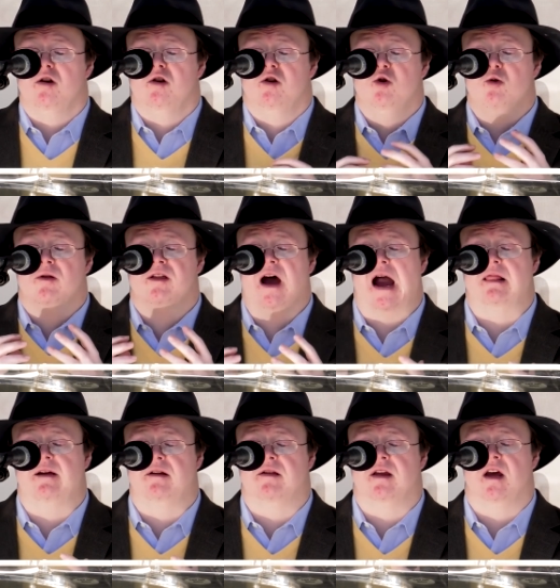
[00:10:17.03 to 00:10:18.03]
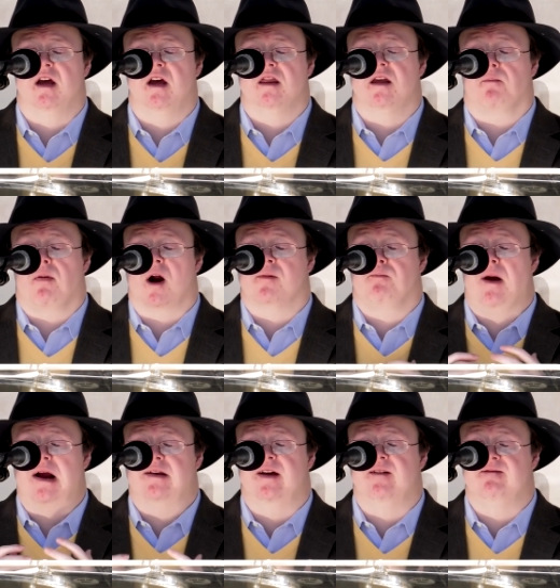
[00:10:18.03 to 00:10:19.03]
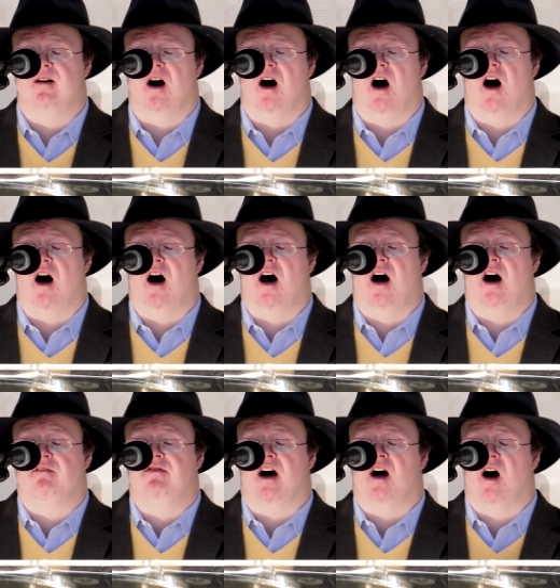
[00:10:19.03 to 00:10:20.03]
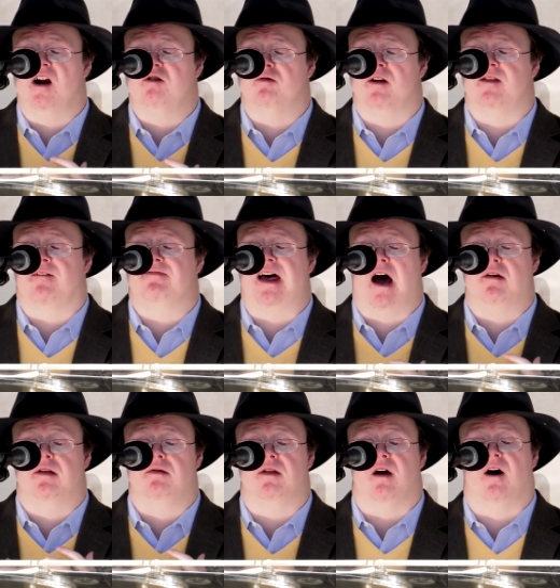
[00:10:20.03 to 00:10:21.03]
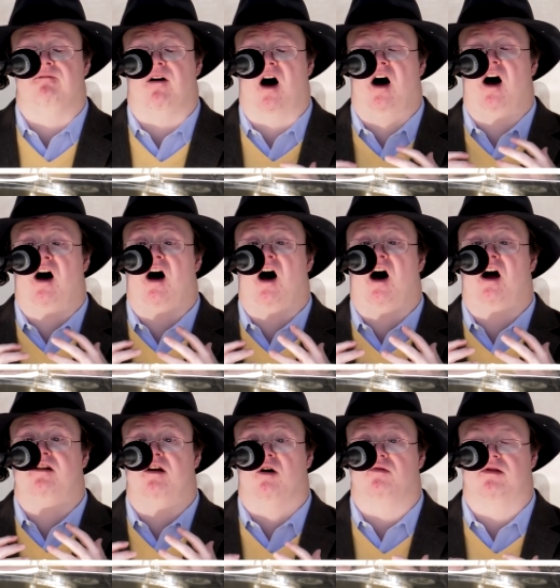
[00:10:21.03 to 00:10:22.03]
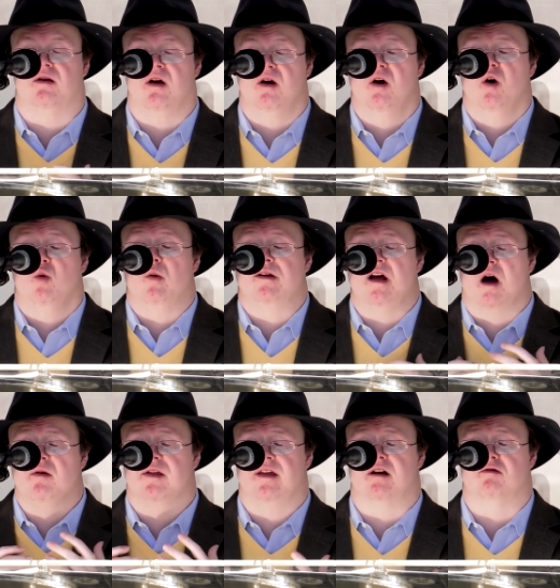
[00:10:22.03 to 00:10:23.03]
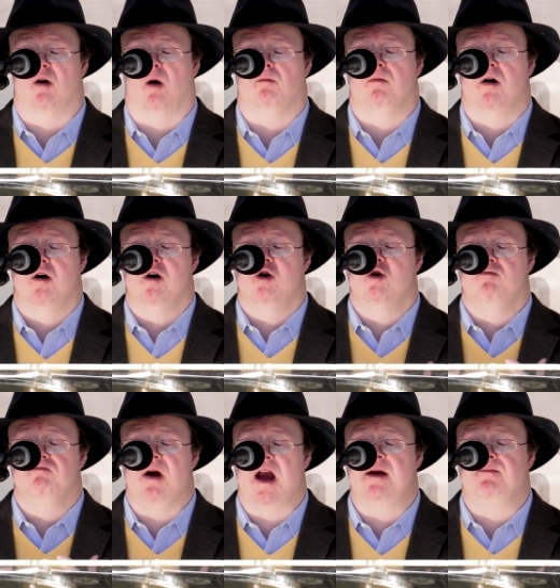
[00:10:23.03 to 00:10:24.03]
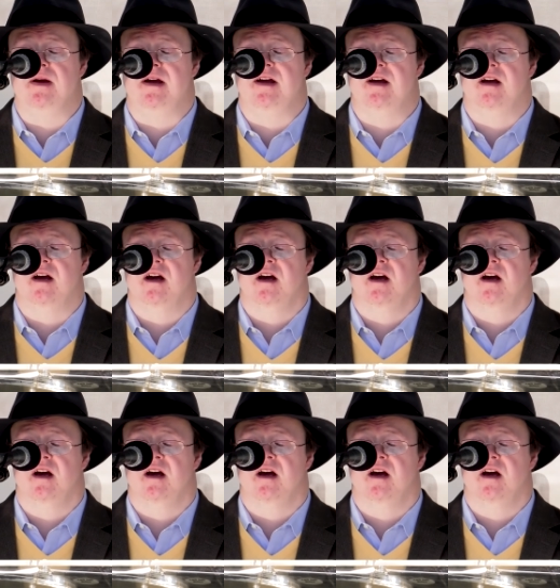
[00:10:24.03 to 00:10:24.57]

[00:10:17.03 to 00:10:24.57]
to silence the perspective of the hundreds of thousands of uh, adults with Down syndrome who may be